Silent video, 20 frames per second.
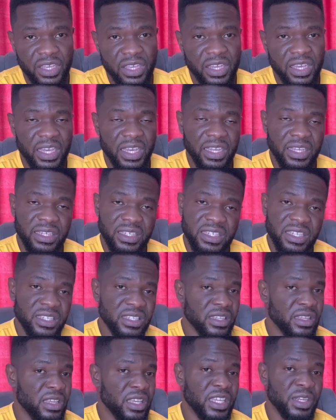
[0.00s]
and
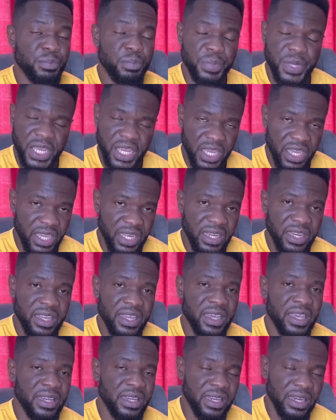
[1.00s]
in pain
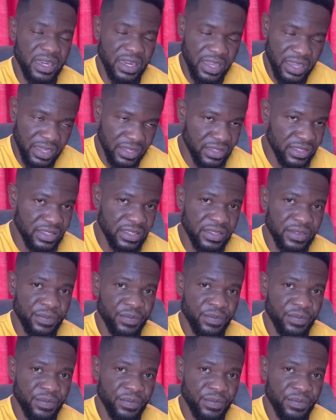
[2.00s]
and in hurt.